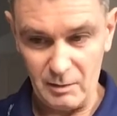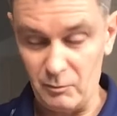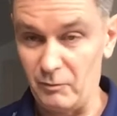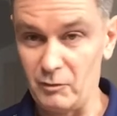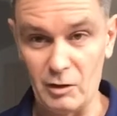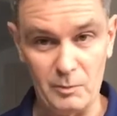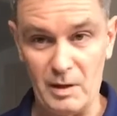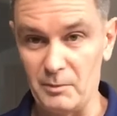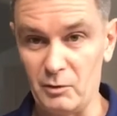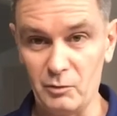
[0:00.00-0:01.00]
with no
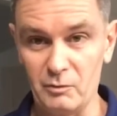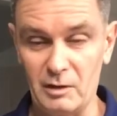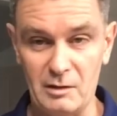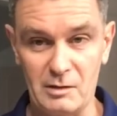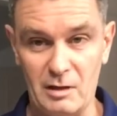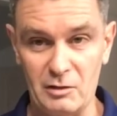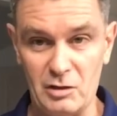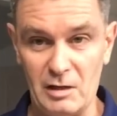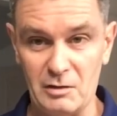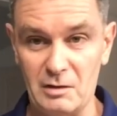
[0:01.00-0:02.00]
bump at all, no slight
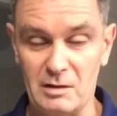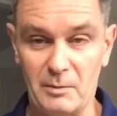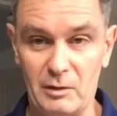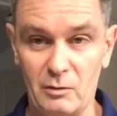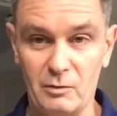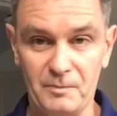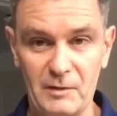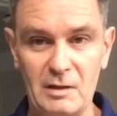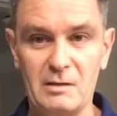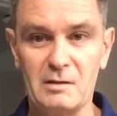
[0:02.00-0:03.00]
change in the stomach at all,
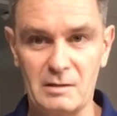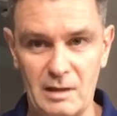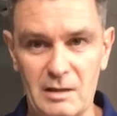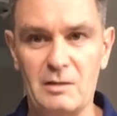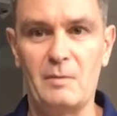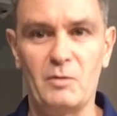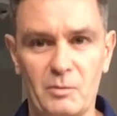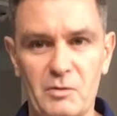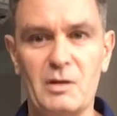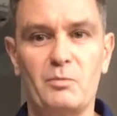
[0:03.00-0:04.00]
is test the
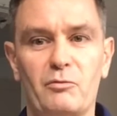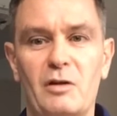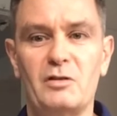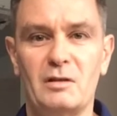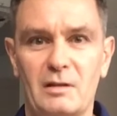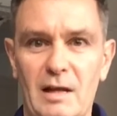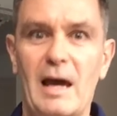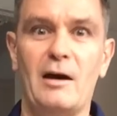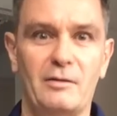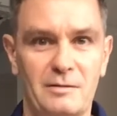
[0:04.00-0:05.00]
abdominal separation
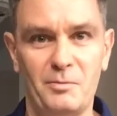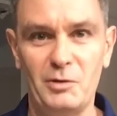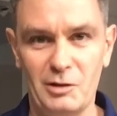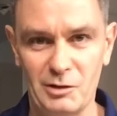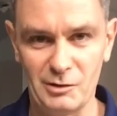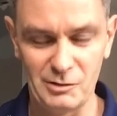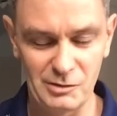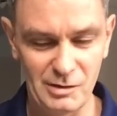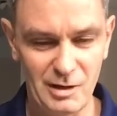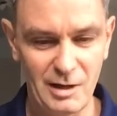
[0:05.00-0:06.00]
now,
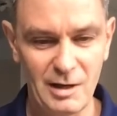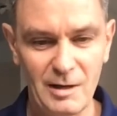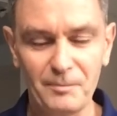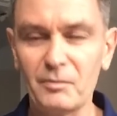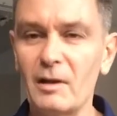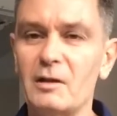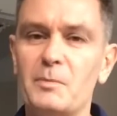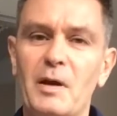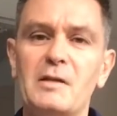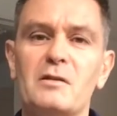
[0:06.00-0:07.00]
because it
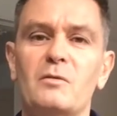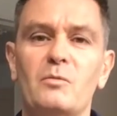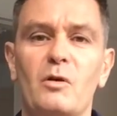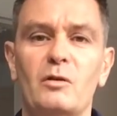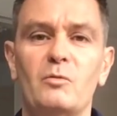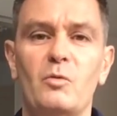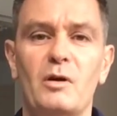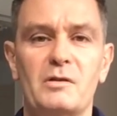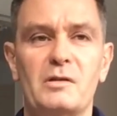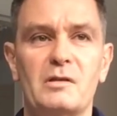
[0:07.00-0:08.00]
depends on
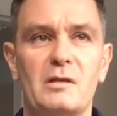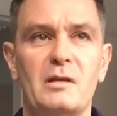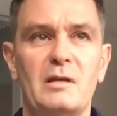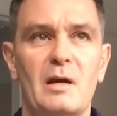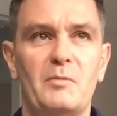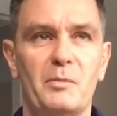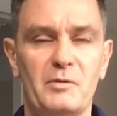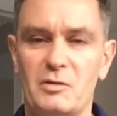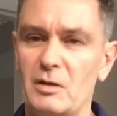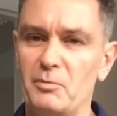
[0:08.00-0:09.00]
what the
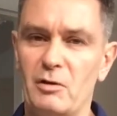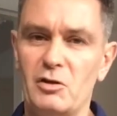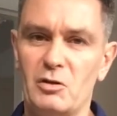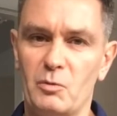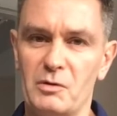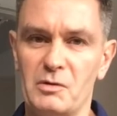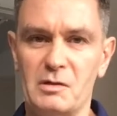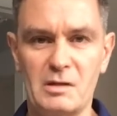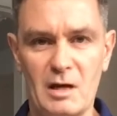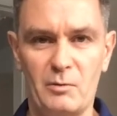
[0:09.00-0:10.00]
abdominal separation was
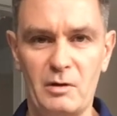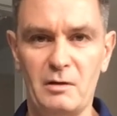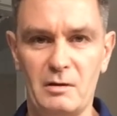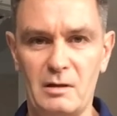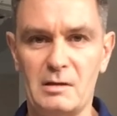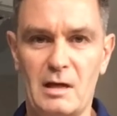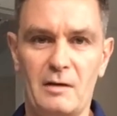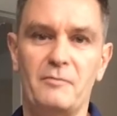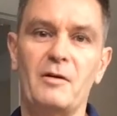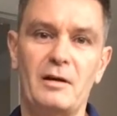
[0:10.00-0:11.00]
to start with, is
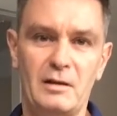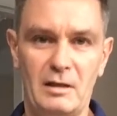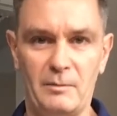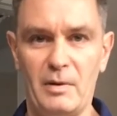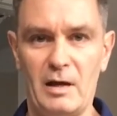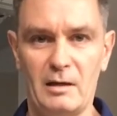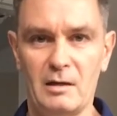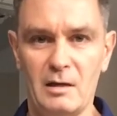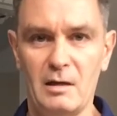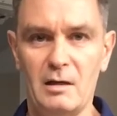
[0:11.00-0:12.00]
how far you can get it back.
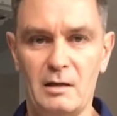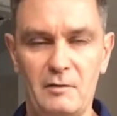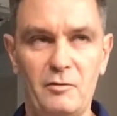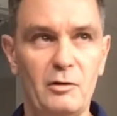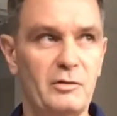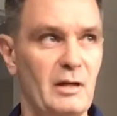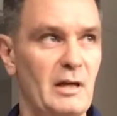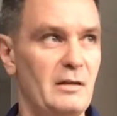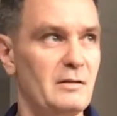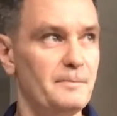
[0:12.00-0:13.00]
If you look at,